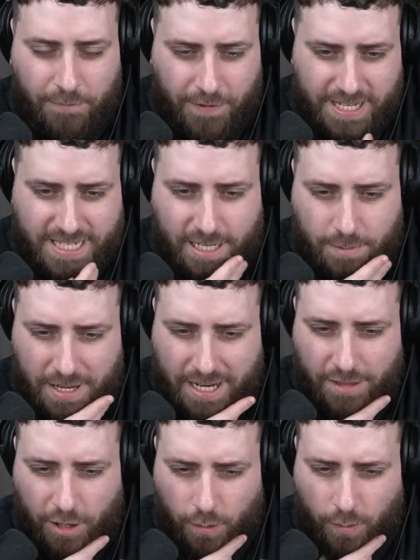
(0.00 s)
facing at the
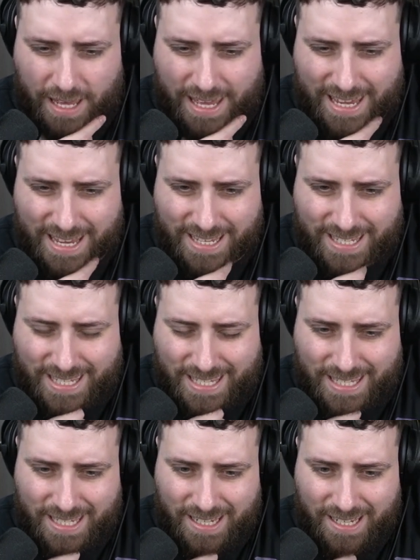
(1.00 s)
minute, though, is